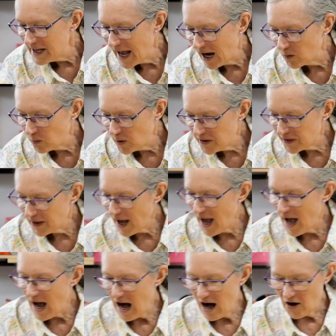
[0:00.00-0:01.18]
Now, with
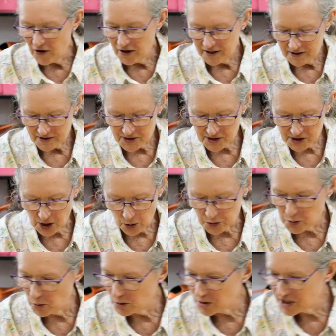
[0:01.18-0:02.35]
our
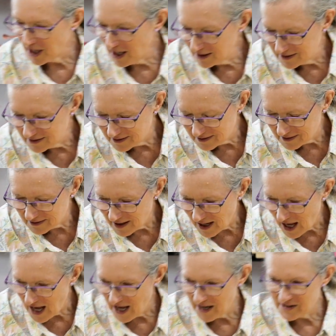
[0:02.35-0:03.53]
salt water
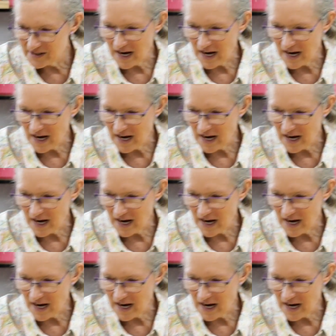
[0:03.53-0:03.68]
and